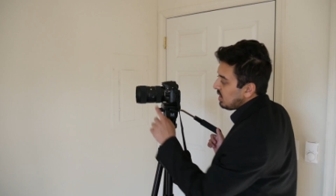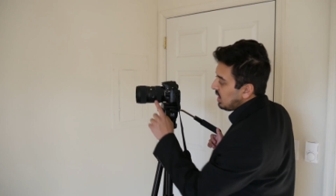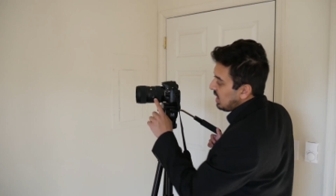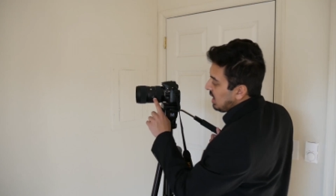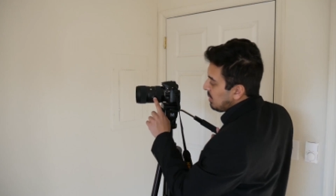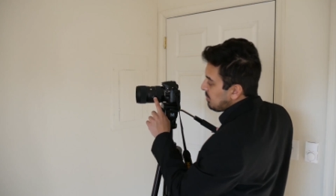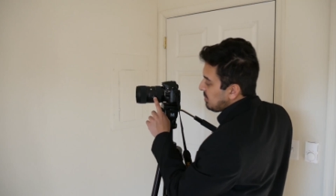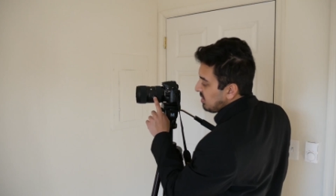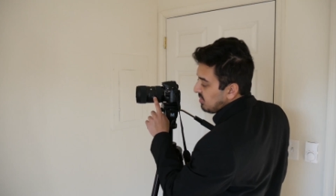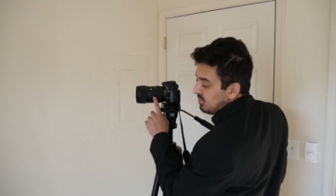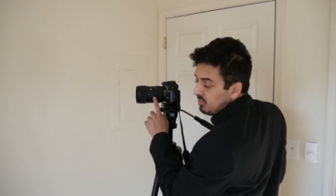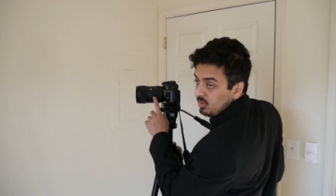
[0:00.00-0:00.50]

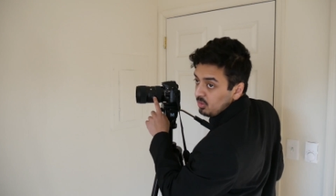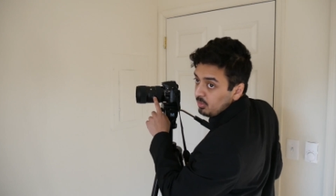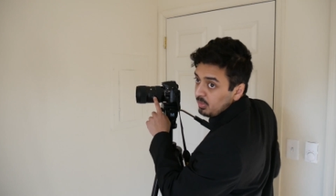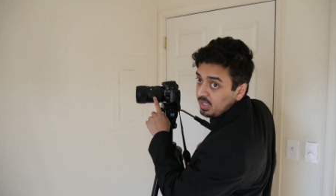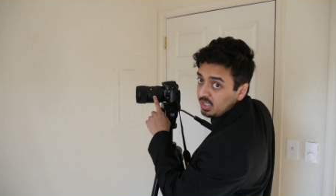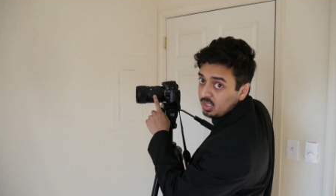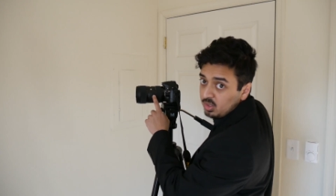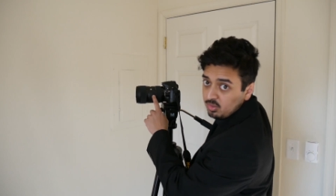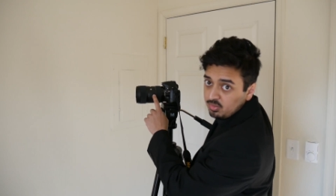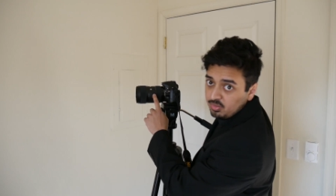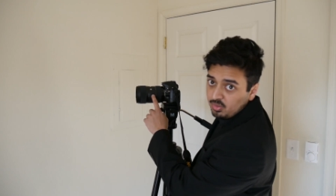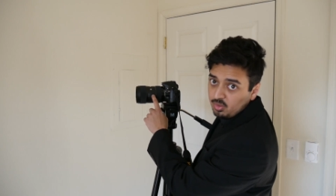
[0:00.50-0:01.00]
MF for
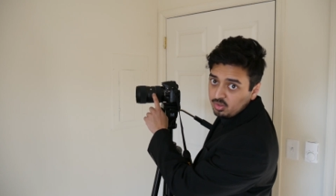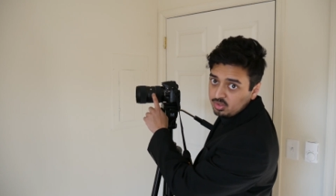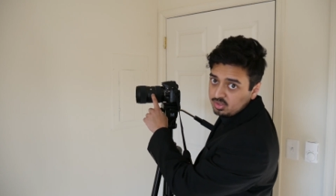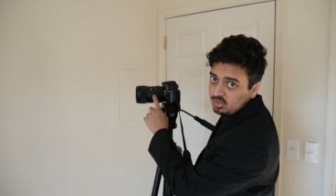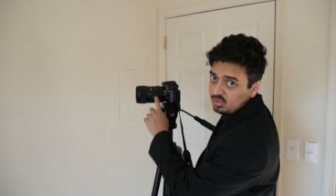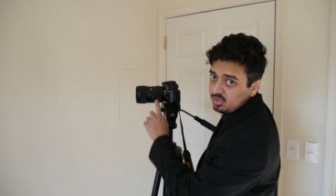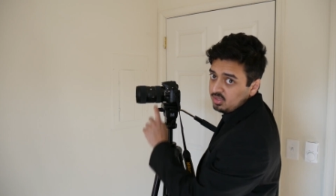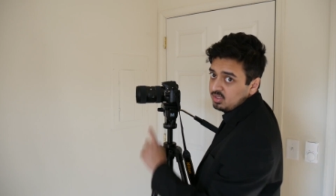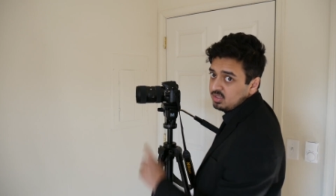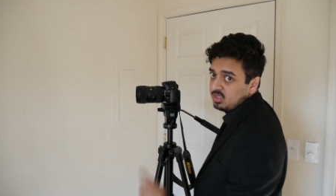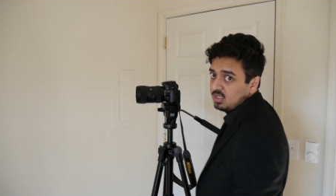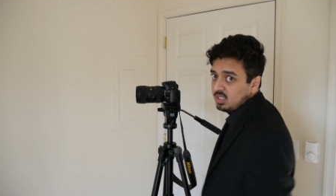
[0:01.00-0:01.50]
manual focus
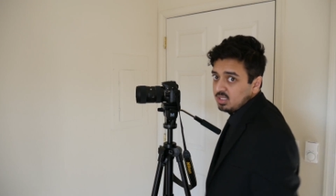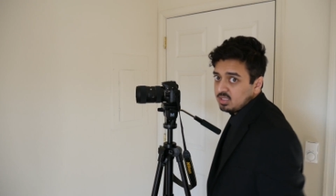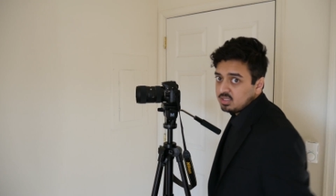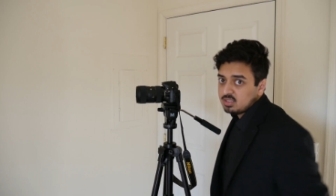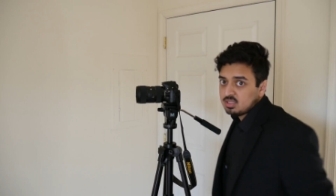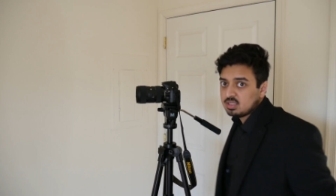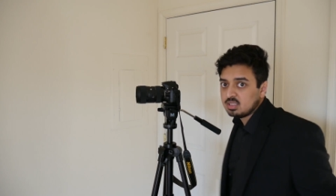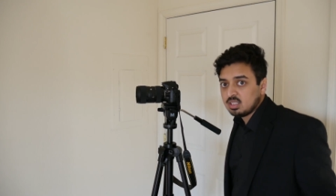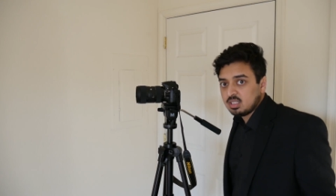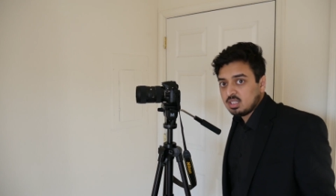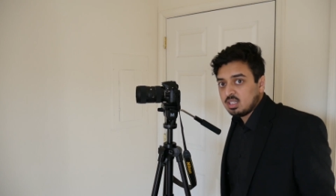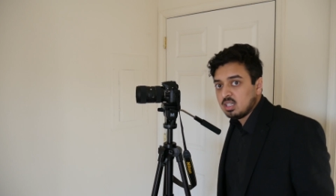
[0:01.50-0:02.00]
on this lens.